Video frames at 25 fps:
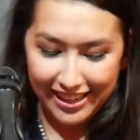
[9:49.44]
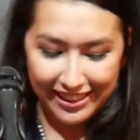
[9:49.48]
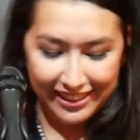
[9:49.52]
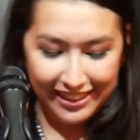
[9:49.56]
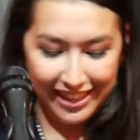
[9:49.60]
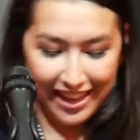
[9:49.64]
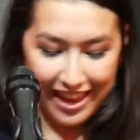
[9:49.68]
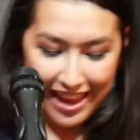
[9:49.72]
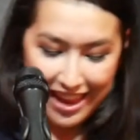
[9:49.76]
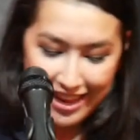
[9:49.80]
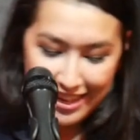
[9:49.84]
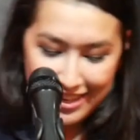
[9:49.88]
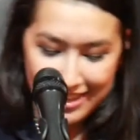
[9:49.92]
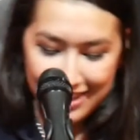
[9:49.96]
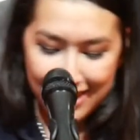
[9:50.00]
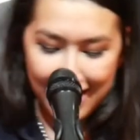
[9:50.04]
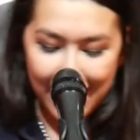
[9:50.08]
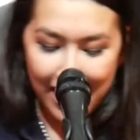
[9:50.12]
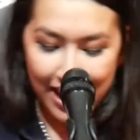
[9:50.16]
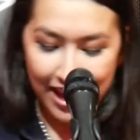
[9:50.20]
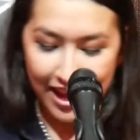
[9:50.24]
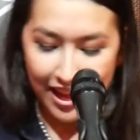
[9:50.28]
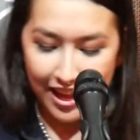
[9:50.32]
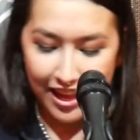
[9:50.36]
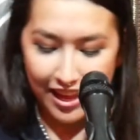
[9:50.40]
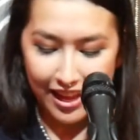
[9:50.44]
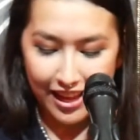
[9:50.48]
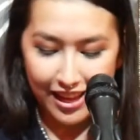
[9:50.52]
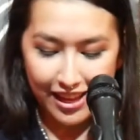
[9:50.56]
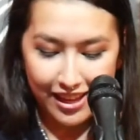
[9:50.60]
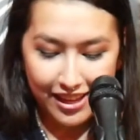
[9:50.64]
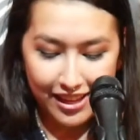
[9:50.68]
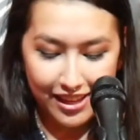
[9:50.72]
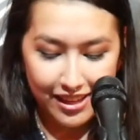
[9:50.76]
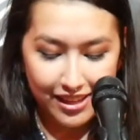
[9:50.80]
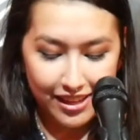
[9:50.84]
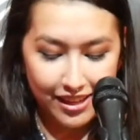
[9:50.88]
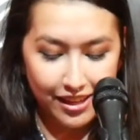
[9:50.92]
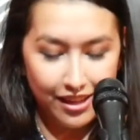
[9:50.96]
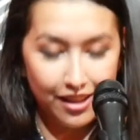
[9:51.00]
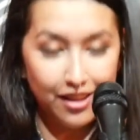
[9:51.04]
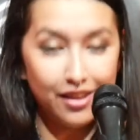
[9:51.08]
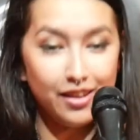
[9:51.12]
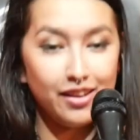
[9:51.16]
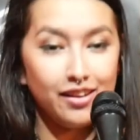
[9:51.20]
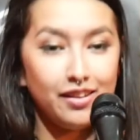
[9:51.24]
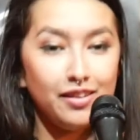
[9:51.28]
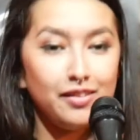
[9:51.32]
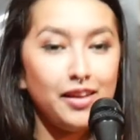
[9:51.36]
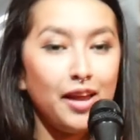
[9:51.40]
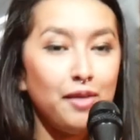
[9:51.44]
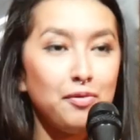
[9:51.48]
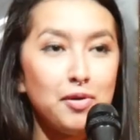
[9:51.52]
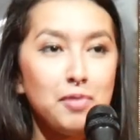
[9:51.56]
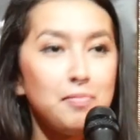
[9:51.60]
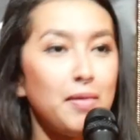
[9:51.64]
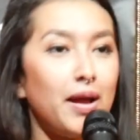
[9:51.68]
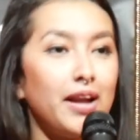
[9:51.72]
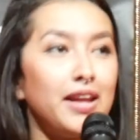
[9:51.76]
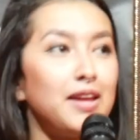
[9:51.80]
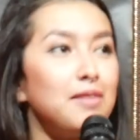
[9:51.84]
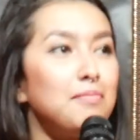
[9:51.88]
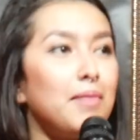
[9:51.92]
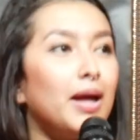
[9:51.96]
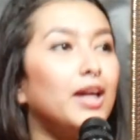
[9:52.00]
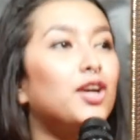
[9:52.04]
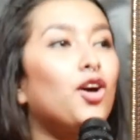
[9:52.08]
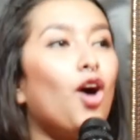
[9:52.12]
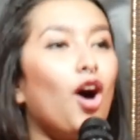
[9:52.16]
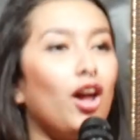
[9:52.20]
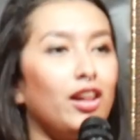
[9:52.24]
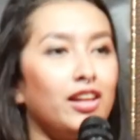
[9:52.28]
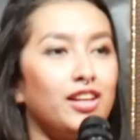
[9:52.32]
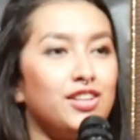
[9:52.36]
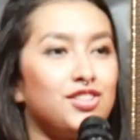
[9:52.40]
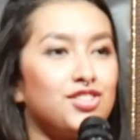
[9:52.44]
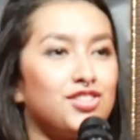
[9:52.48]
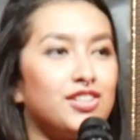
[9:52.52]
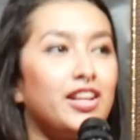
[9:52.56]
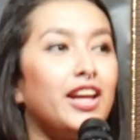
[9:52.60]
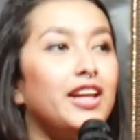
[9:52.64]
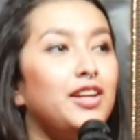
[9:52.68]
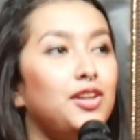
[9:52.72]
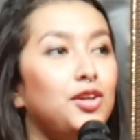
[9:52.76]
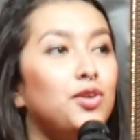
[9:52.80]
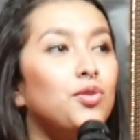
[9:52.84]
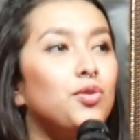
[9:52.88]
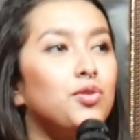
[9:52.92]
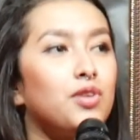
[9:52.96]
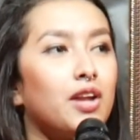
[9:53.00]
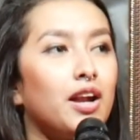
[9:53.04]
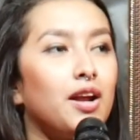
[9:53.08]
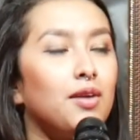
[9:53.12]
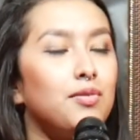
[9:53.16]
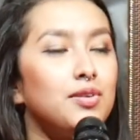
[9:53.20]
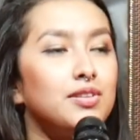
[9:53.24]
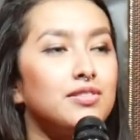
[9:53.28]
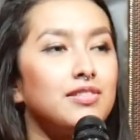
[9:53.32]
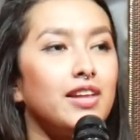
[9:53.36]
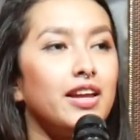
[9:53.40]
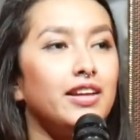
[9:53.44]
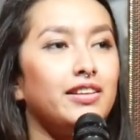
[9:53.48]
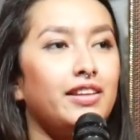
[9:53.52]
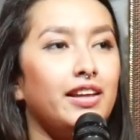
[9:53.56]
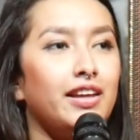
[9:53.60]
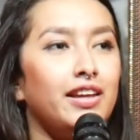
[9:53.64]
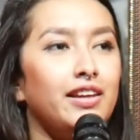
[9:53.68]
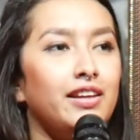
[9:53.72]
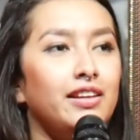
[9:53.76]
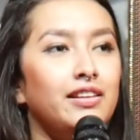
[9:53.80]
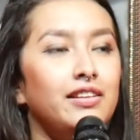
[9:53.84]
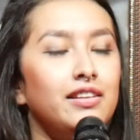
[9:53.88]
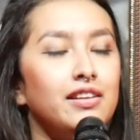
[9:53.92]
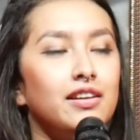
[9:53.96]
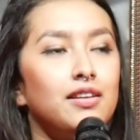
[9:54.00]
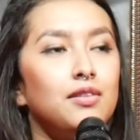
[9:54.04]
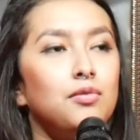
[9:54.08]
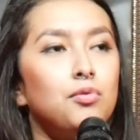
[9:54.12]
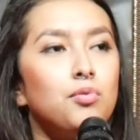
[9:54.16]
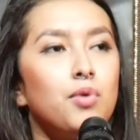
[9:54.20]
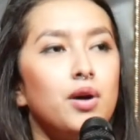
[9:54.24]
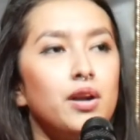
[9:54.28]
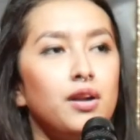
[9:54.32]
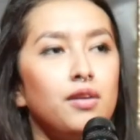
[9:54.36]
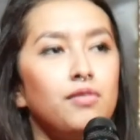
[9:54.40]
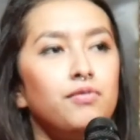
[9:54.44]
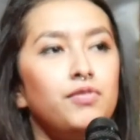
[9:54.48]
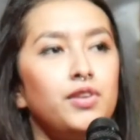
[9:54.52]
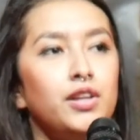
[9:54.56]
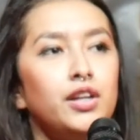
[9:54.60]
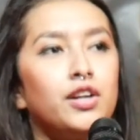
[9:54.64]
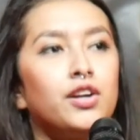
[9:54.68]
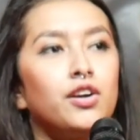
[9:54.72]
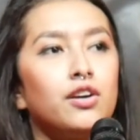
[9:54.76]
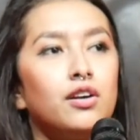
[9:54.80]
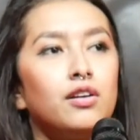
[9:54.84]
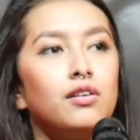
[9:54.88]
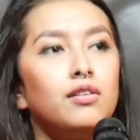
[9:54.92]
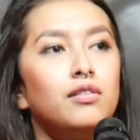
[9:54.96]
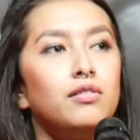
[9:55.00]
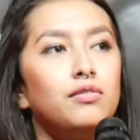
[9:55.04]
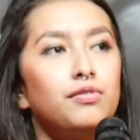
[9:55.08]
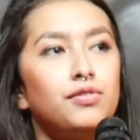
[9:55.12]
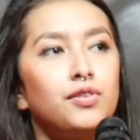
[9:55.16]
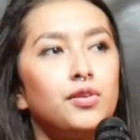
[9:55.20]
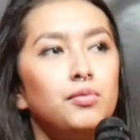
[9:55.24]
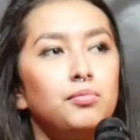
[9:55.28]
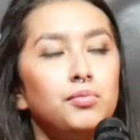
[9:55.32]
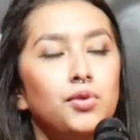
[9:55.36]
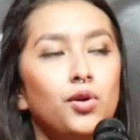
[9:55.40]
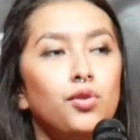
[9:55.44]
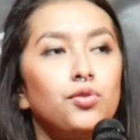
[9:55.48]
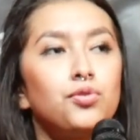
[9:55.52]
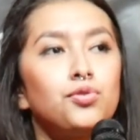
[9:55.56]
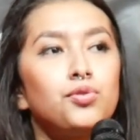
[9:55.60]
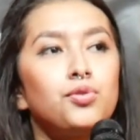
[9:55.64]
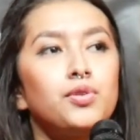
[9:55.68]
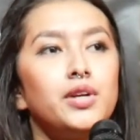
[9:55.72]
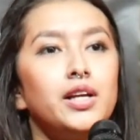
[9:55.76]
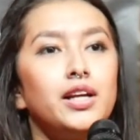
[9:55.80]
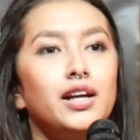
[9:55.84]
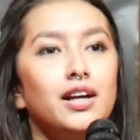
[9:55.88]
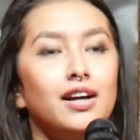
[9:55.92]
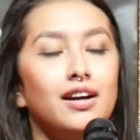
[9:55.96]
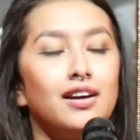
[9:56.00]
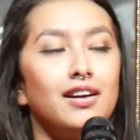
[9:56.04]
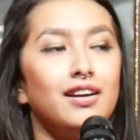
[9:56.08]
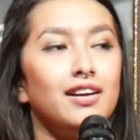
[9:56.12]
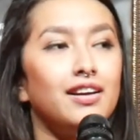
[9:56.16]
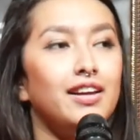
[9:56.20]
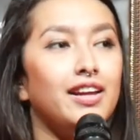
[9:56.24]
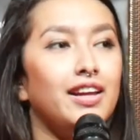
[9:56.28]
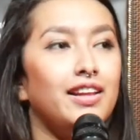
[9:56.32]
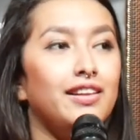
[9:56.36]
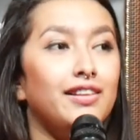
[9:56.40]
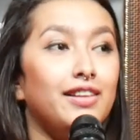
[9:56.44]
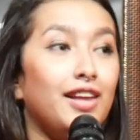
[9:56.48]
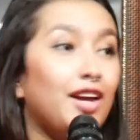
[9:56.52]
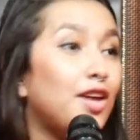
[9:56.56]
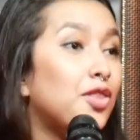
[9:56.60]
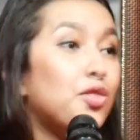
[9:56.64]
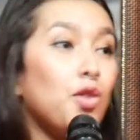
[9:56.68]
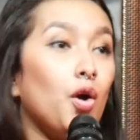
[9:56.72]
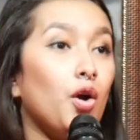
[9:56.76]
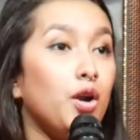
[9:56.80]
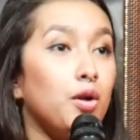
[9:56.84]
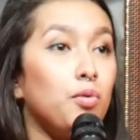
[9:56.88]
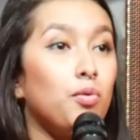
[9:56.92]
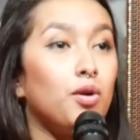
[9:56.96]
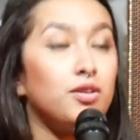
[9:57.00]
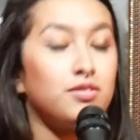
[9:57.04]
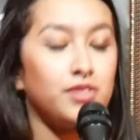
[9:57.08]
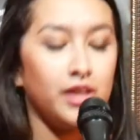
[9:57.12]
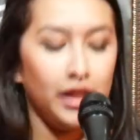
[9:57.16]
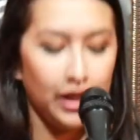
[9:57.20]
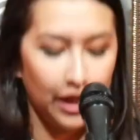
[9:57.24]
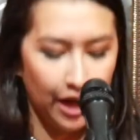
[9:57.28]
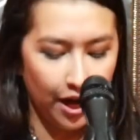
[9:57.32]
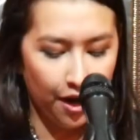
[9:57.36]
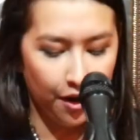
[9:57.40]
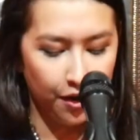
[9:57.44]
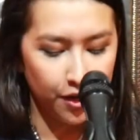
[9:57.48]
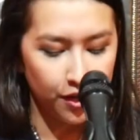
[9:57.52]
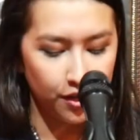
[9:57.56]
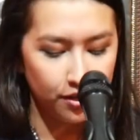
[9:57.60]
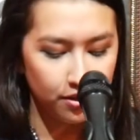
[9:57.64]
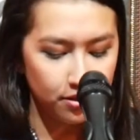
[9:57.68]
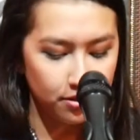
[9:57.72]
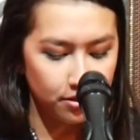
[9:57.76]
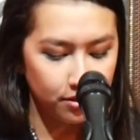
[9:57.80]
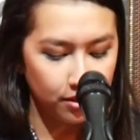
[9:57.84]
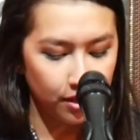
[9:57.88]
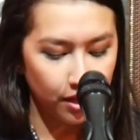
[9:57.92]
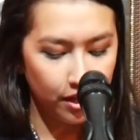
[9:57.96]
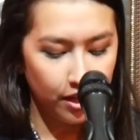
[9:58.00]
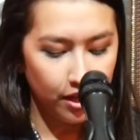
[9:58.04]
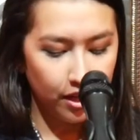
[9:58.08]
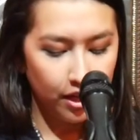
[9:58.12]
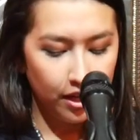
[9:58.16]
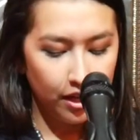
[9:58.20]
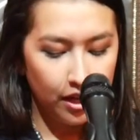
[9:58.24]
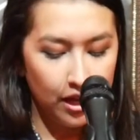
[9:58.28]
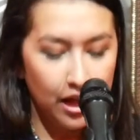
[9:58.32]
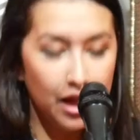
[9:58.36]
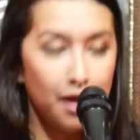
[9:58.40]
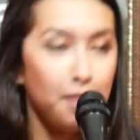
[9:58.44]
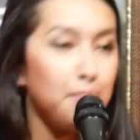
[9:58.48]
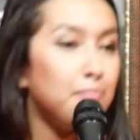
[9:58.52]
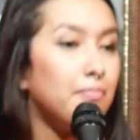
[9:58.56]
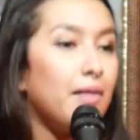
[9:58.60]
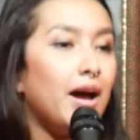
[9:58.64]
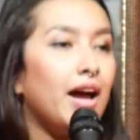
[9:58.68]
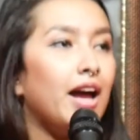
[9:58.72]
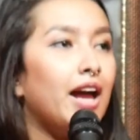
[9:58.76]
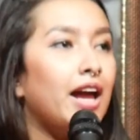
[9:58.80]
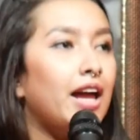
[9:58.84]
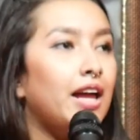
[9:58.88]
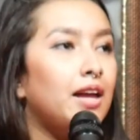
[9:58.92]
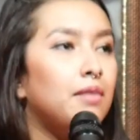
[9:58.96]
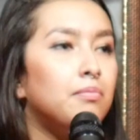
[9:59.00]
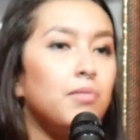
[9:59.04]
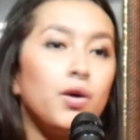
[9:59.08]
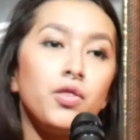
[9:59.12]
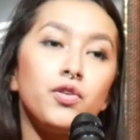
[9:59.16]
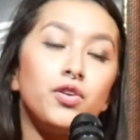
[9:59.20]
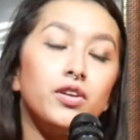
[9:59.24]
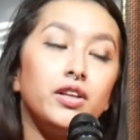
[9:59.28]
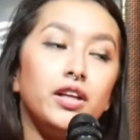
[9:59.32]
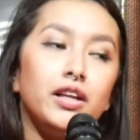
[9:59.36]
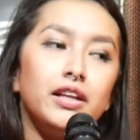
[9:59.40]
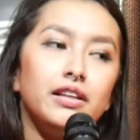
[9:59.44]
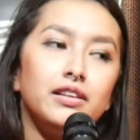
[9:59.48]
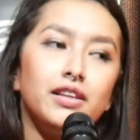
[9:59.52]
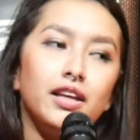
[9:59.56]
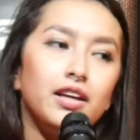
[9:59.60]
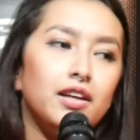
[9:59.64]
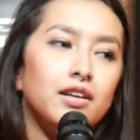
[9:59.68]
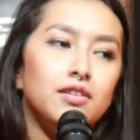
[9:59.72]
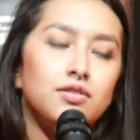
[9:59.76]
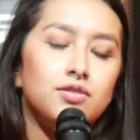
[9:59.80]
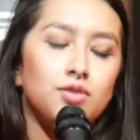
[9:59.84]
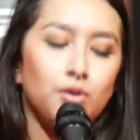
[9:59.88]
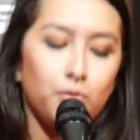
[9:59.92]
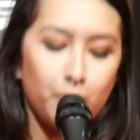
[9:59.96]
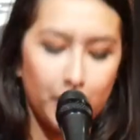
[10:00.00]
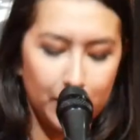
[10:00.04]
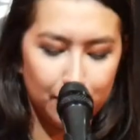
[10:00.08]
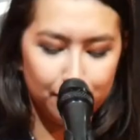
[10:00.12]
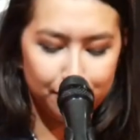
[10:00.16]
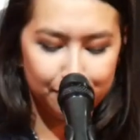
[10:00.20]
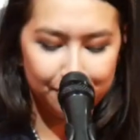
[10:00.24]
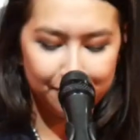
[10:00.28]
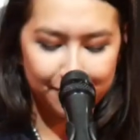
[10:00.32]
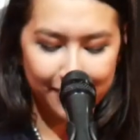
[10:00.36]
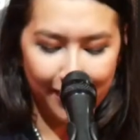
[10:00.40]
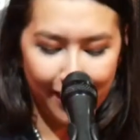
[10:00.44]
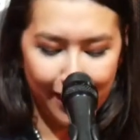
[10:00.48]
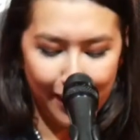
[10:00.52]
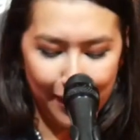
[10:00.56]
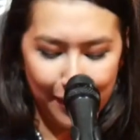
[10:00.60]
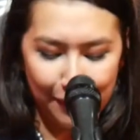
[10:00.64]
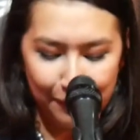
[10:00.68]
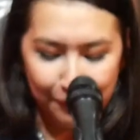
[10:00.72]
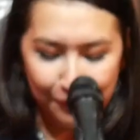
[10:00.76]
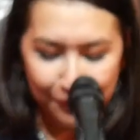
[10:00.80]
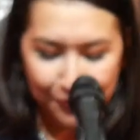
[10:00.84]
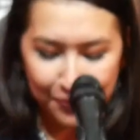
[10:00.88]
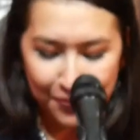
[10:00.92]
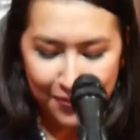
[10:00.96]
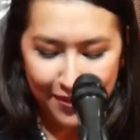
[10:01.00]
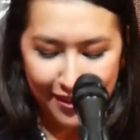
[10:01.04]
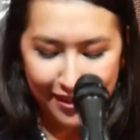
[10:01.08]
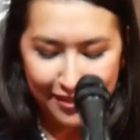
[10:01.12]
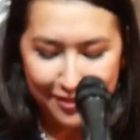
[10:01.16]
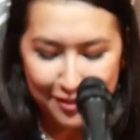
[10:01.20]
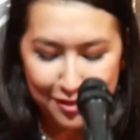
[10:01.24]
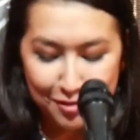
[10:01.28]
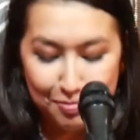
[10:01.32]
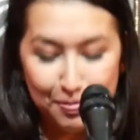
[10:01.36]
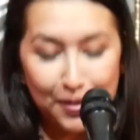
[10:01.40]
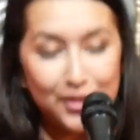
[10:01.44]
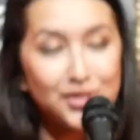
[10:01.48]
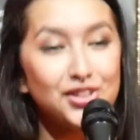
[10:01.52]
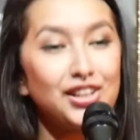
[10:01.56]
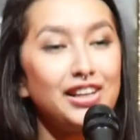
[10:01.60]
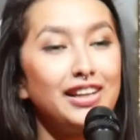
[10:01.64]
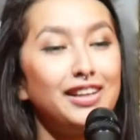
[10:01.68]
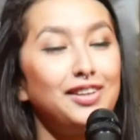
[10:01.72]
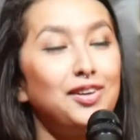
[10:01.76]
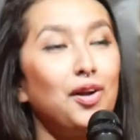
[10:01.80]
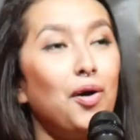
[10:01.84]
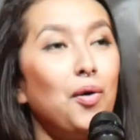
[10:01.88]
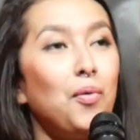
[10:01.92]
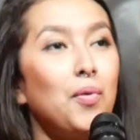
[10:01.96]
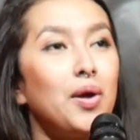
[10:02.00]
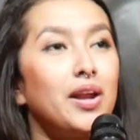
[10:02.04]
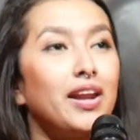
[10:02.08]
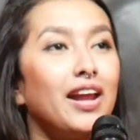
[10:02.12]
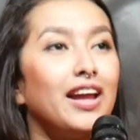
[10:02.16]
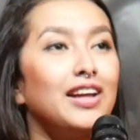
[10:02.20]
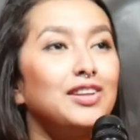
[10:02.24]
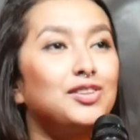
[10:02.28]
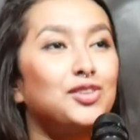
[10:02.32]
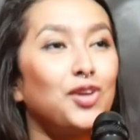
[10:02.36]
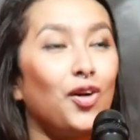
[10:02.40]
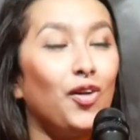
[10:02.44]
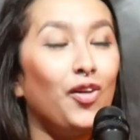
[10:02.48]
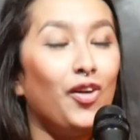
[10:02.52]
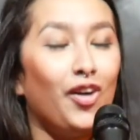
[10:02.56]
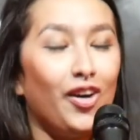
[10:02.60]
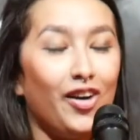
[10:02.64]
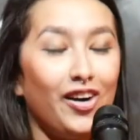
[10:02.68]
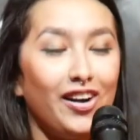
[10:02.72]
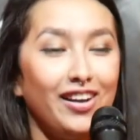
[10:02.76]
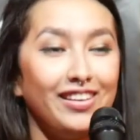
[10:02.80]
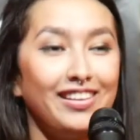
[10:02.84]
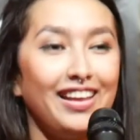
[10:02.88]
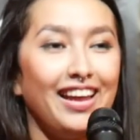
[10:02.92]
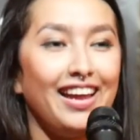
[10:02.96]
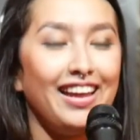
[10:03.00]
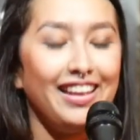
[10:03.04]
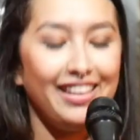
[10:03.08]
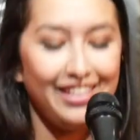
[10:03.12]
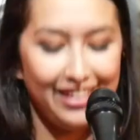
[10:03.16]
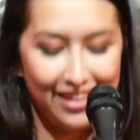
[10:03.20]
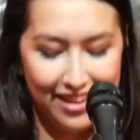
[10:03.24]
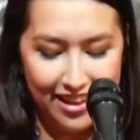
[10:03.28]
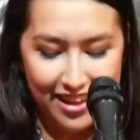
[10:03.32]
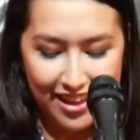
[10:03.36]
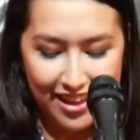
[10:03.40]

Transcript: then everybody in my college, they knew that I was like the Indian wannabe girl from Costa Rica, and they thought it was hilarious. My mother didn't take it so well, especially not when I told her that